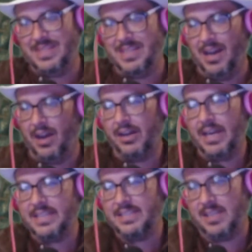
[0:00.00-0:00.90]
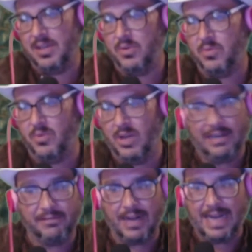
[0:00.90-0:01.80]
All right, so
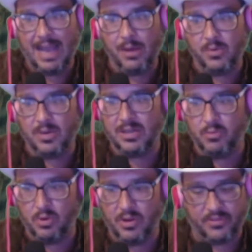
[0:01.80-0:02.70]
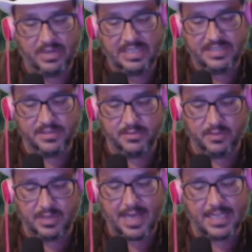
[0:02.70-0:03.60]
right now we're 3-2.
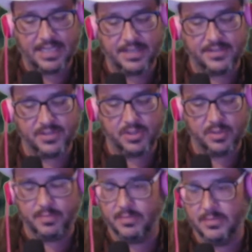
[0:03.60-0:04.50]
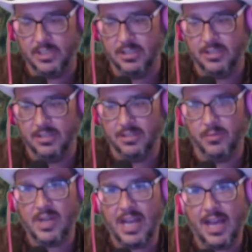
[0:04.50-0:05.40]
We're not eating the soup.
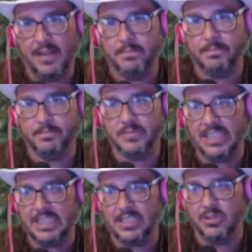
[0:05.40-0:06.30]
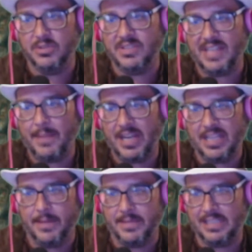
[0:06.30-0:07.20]
We're not. Oh, is anybody
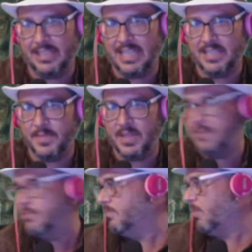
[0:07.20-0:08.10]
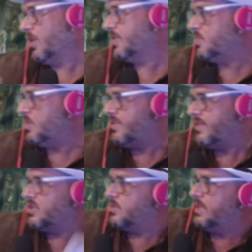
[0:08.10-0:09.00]
coming in the last minute? Marcus, what do you
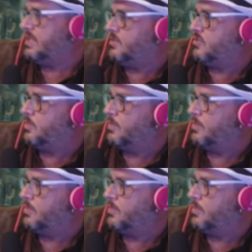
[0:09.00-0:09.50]
think? Should we eat the soup or